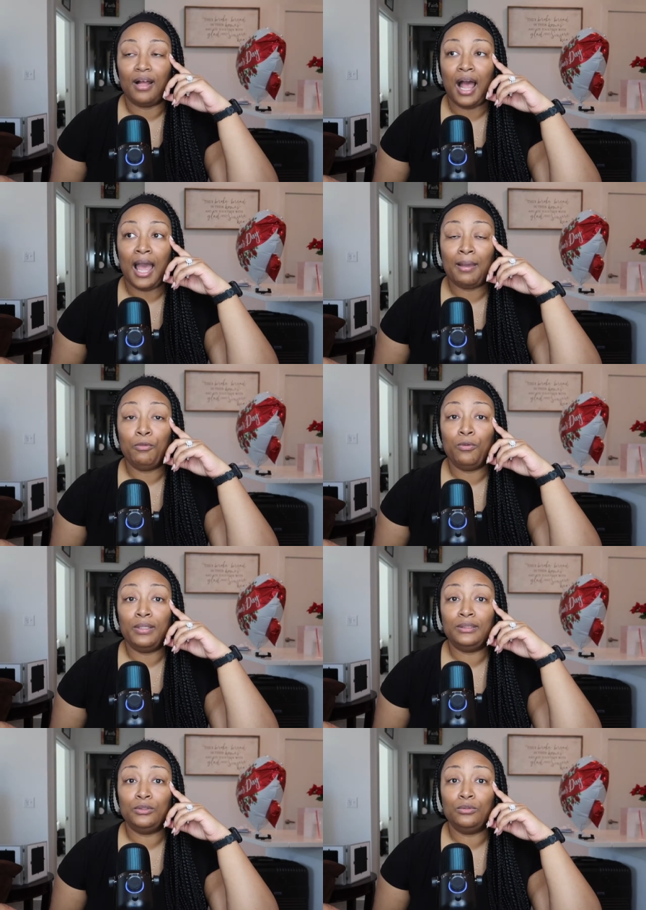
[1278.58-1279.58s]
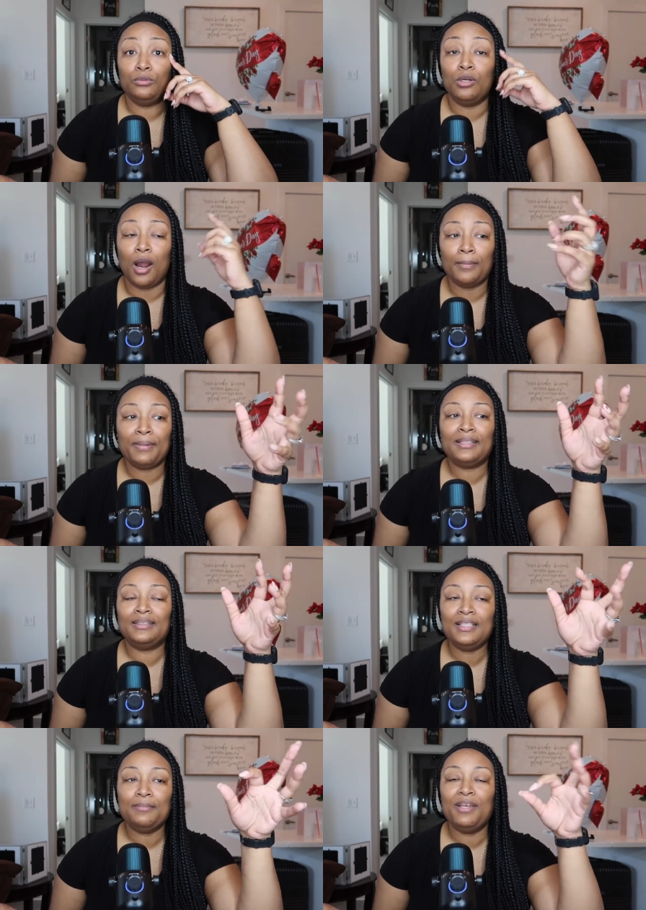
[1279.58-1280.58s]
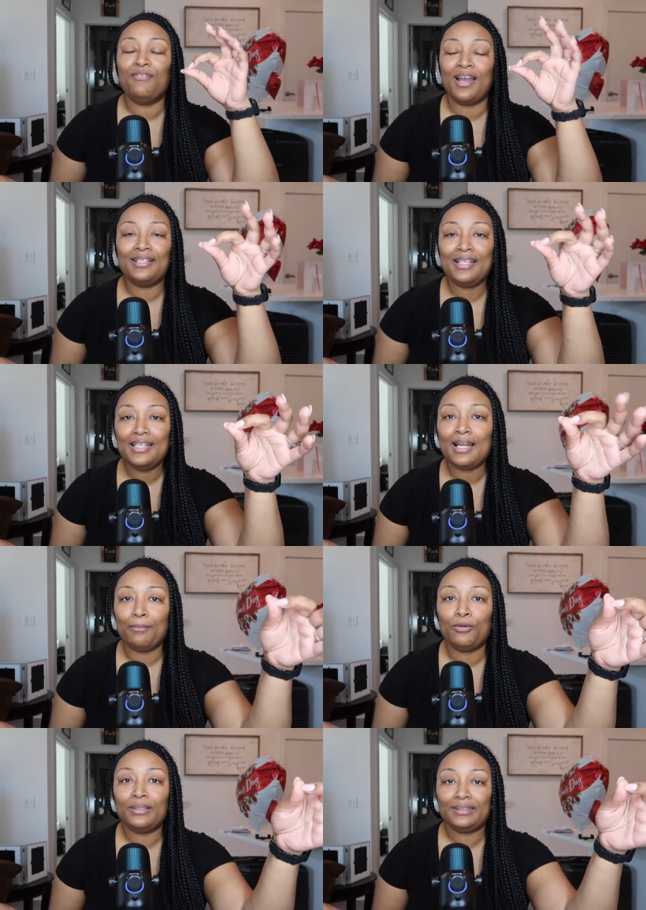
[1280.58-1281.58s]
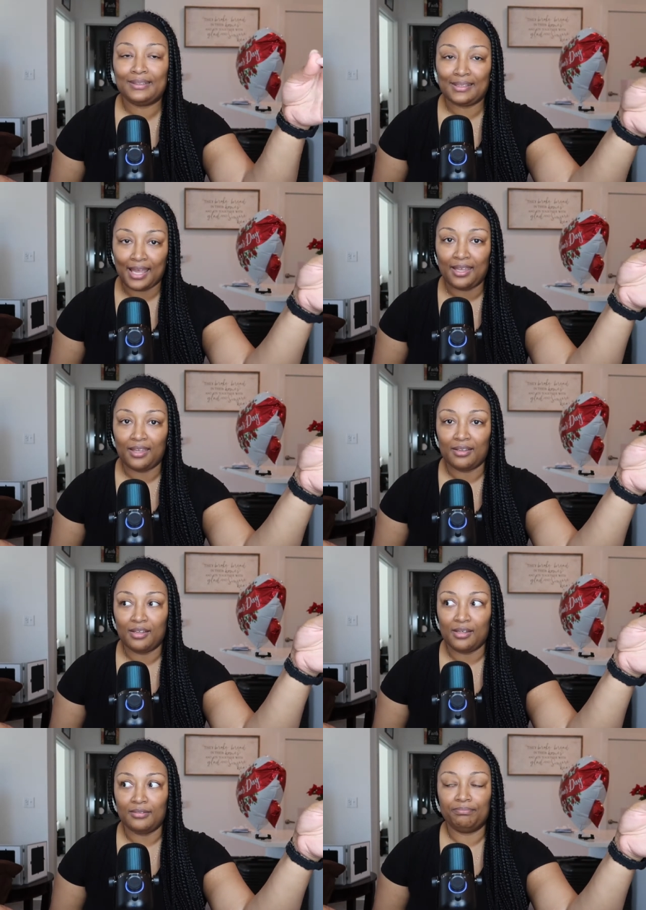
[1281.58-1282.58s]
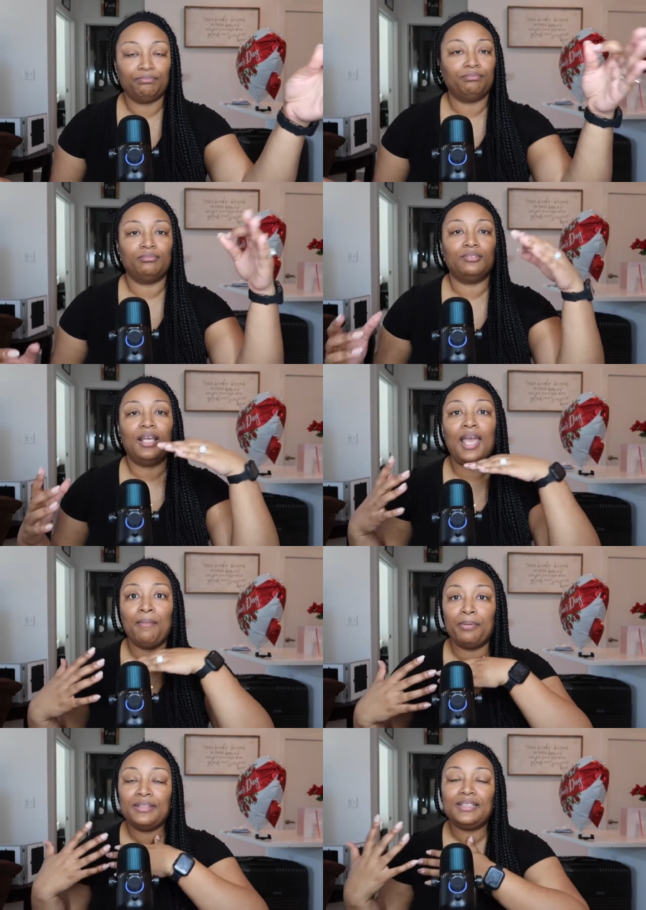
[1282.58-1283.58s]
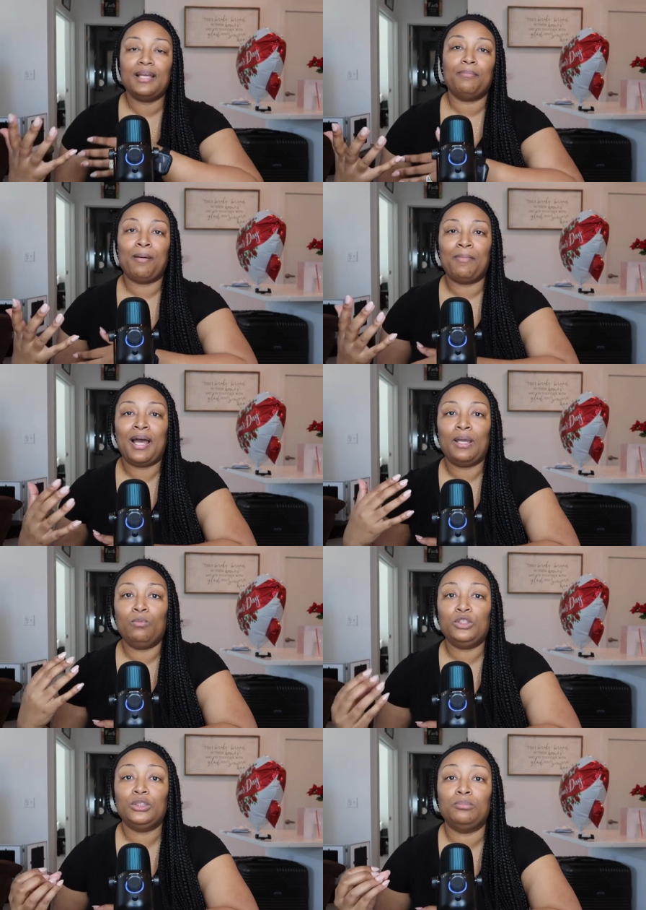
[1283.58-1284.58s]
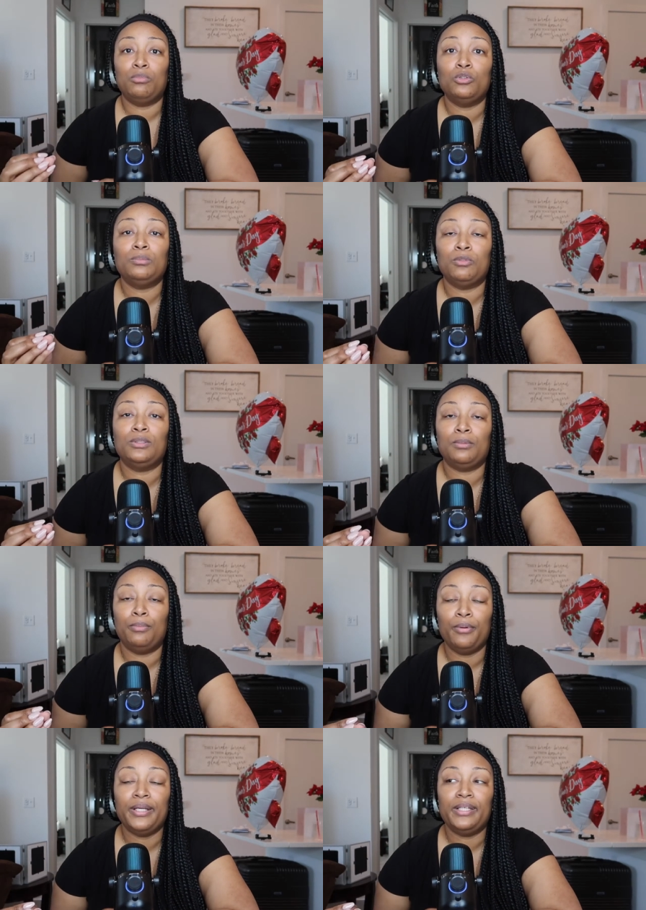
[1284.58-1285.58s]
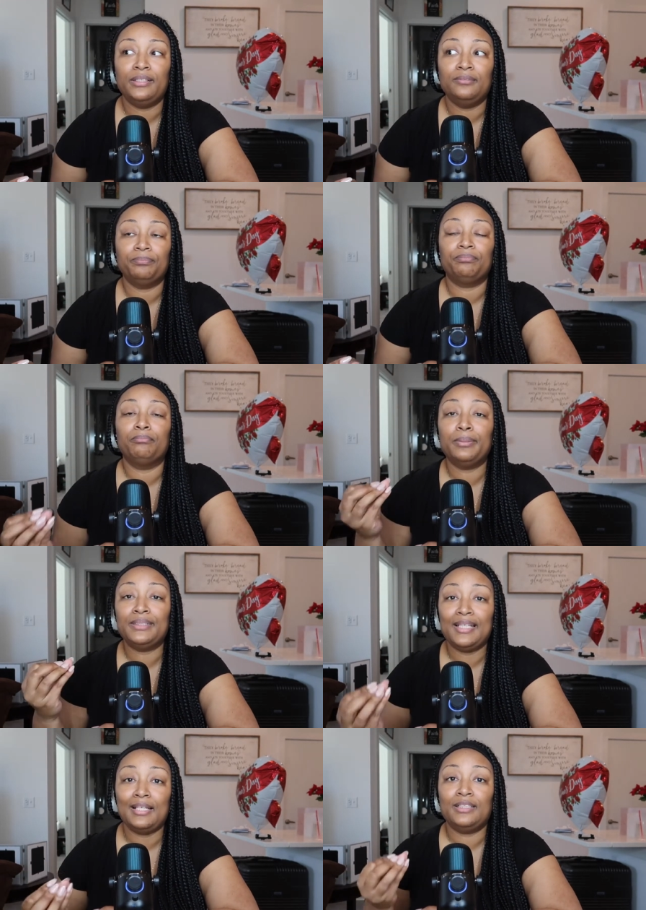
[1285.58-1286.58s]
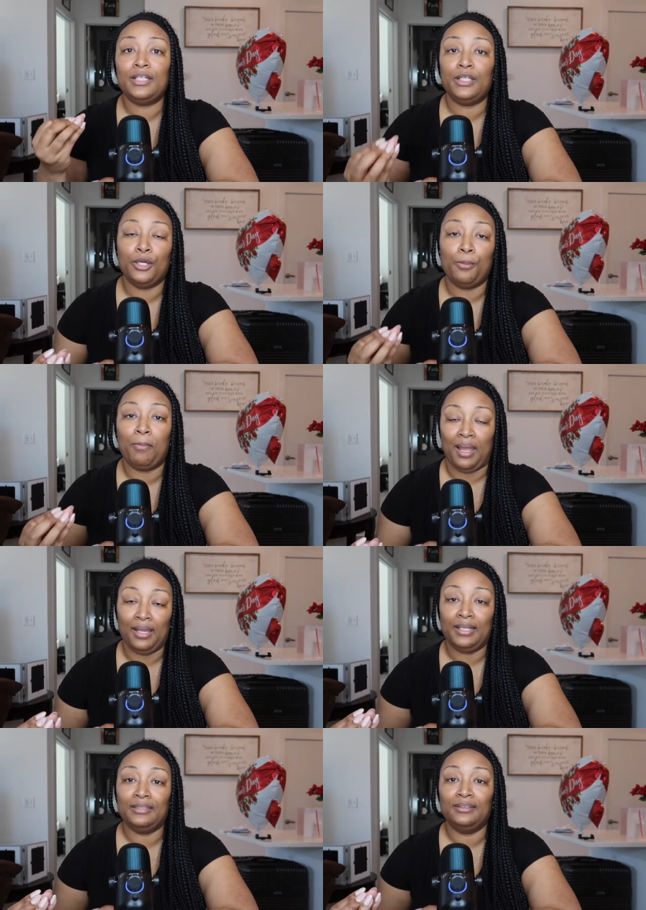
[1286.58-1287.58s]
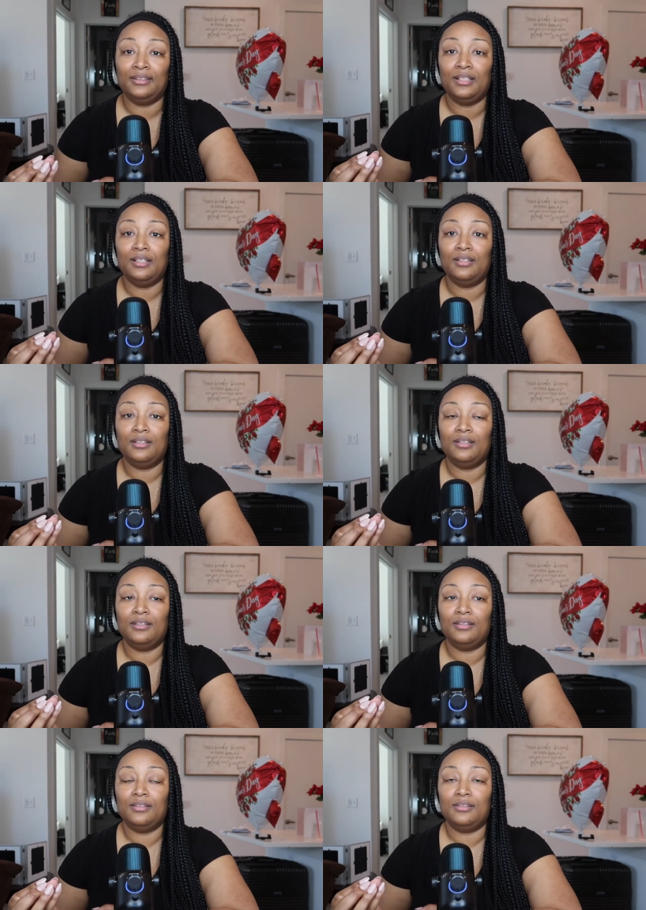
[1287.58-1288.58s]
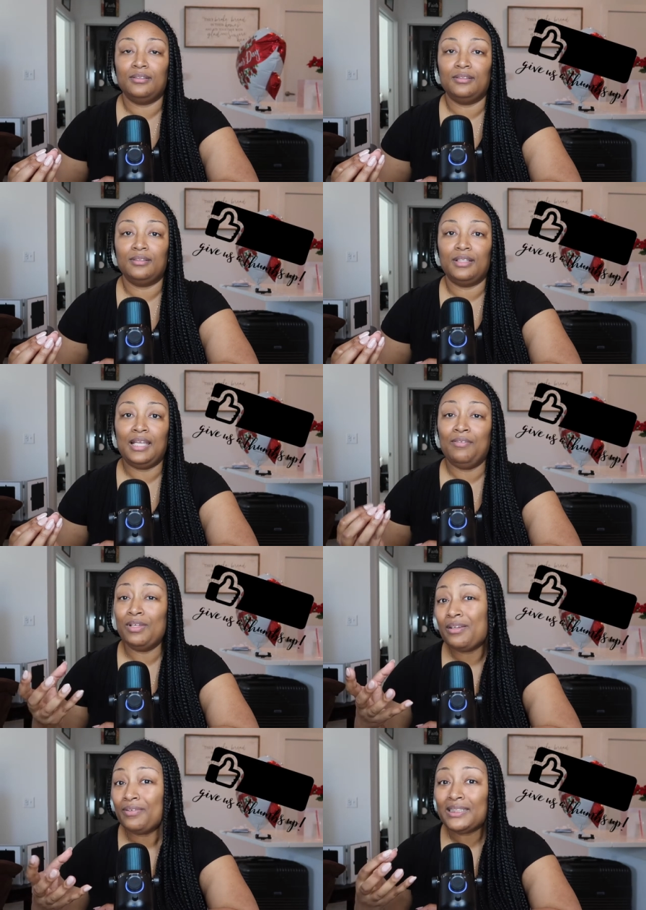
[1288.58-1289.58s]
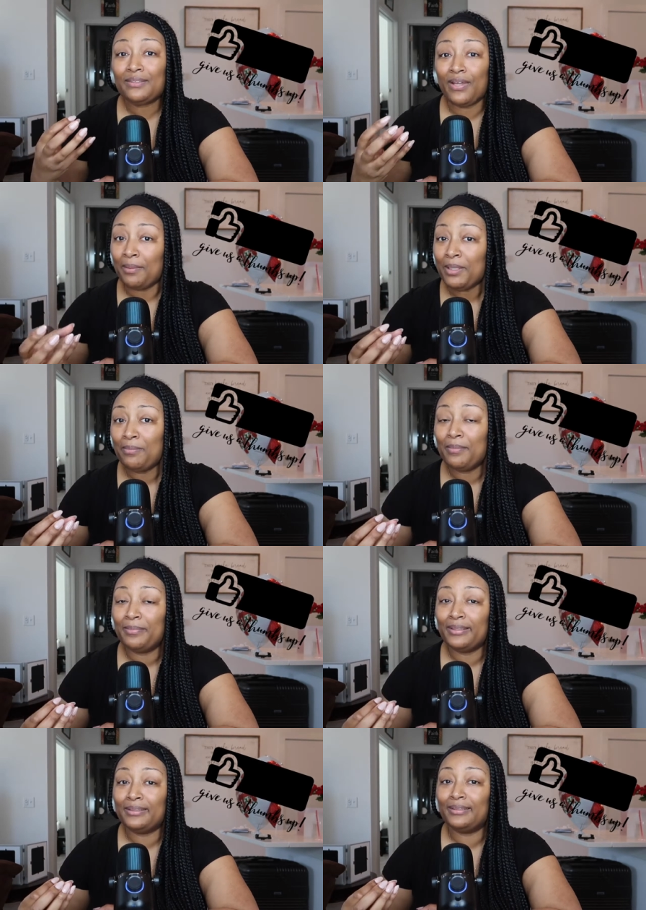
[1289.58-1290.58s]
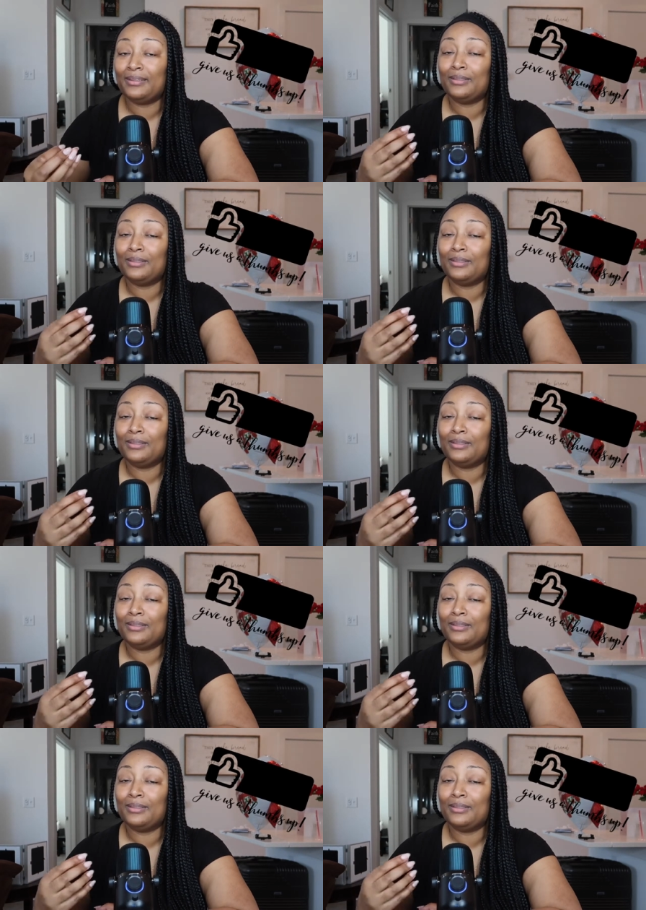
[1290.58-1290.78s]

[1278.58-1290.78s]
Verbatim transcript: I am going to guard my sleep. If I need it, I'm going to take it and protect my mind, which is most, most important. Protecting your mind. Even if it's family members